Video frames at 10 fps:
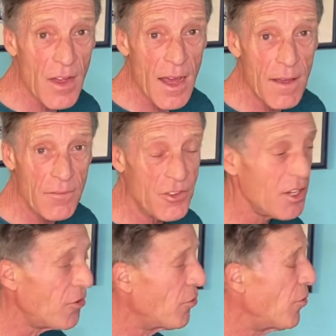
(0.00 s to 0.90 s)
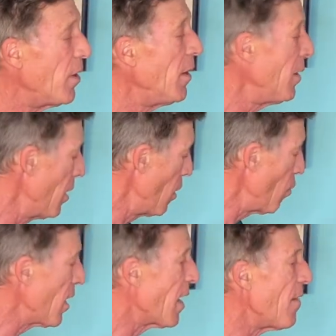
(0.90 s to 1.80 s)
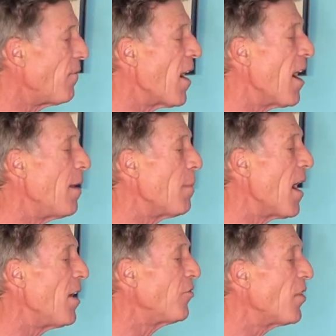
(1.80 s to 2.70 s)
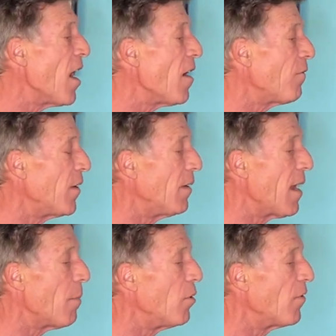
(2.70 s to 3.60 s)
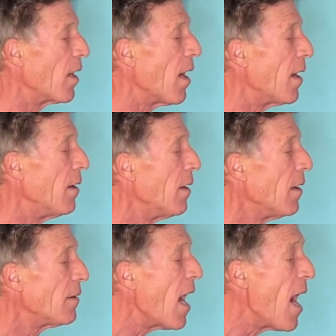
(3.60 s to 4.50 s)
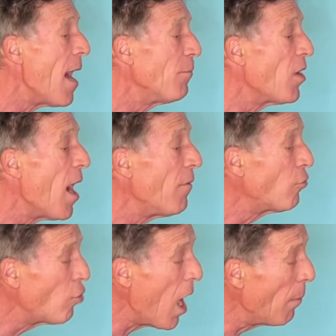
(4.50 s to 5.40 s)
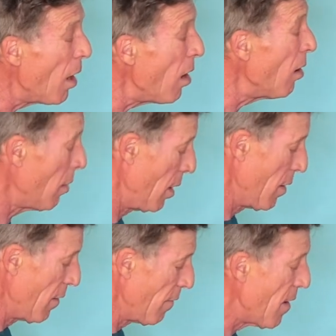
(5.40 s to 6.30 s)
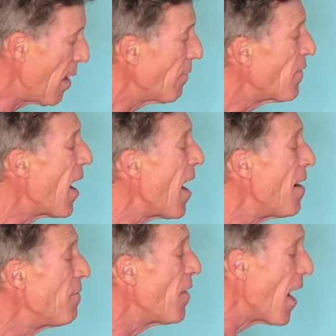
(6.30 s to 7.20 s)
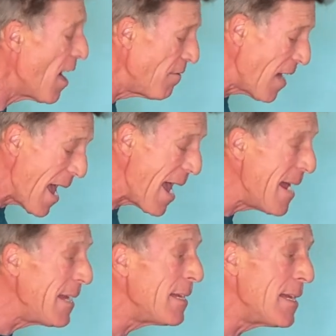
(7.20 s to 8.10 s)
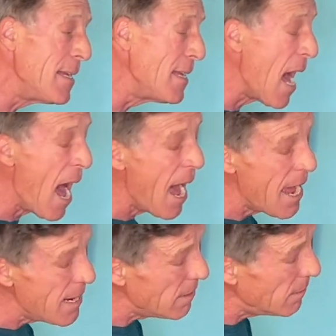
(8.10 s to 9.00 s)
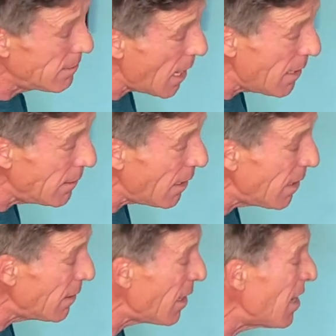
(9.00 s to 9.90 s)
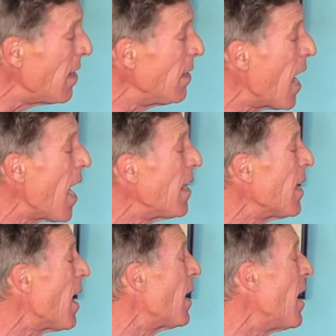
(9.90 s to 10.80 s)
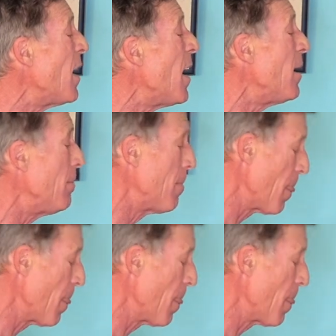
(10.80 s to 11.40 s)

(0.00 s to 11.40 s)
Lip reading: 5, 6, 3. When I find myself in, now moving on, times of trouble. 5, 5, 8, 9, 10, 10, 10, 9, 9, 8.